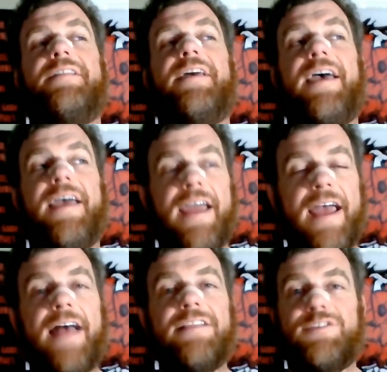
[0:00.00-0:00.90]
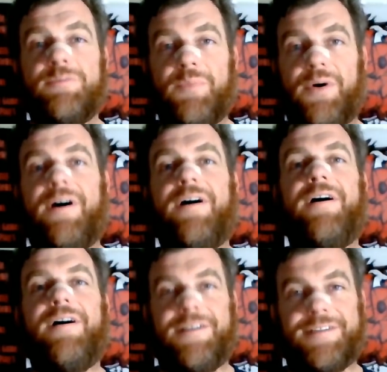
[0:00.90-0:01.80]
they had some
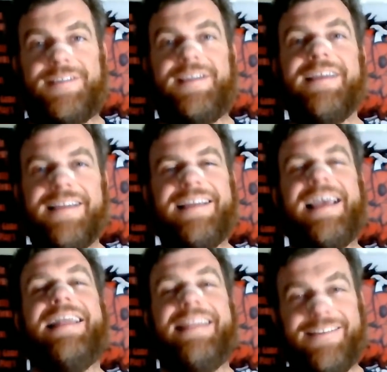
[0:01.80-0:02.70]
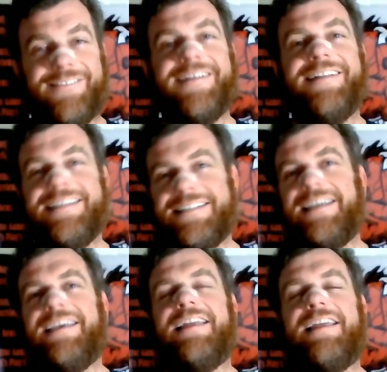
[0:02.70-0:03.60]
balls, and they really
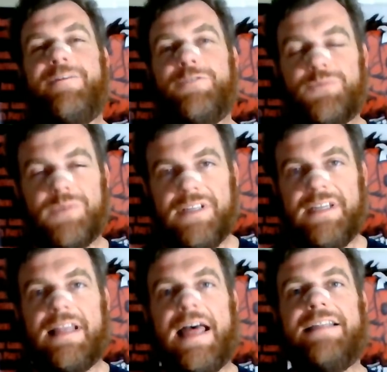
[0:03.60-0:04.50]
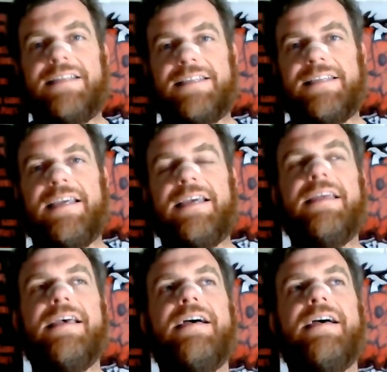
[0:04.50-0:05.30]
did, and I was really glad to see it.